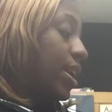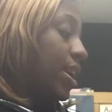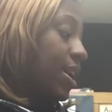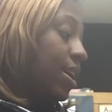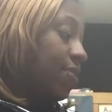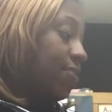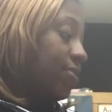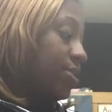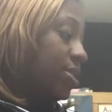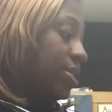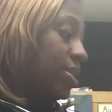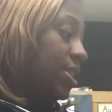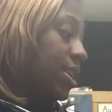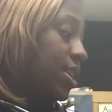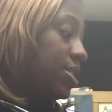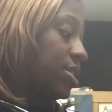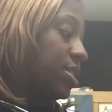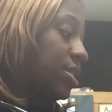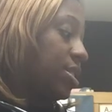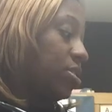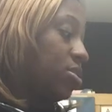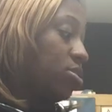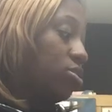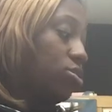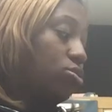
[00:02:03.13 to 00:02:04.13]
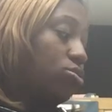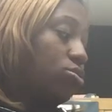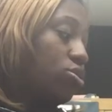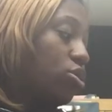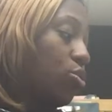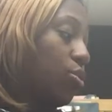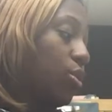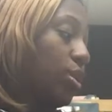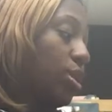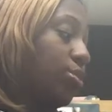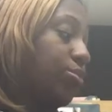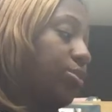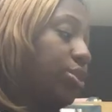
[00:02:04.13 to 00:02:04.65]
If it doesn't, you know
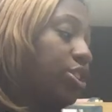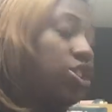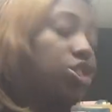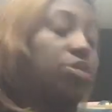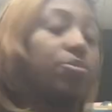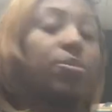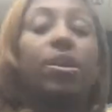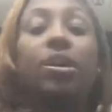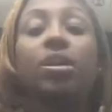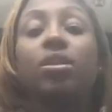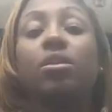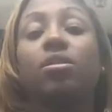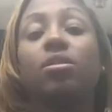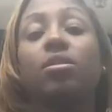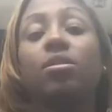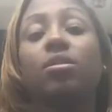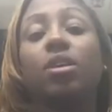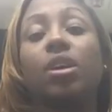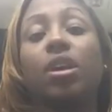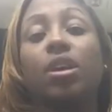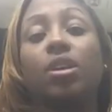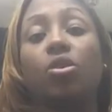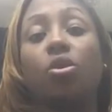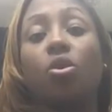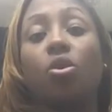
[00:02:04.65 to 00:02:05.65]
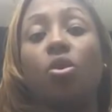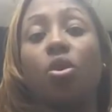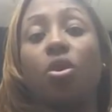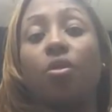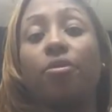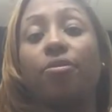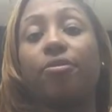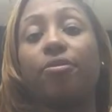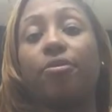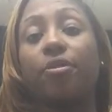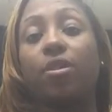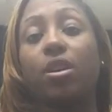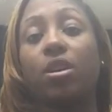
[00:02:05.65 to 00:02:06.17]
where to reach me." And
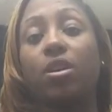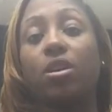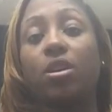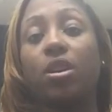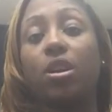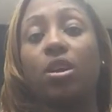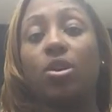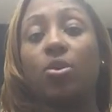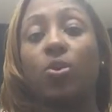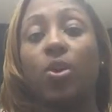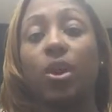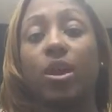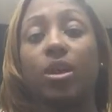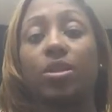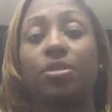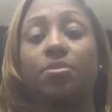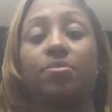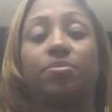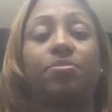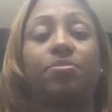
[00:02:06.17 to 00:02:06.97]
off he went.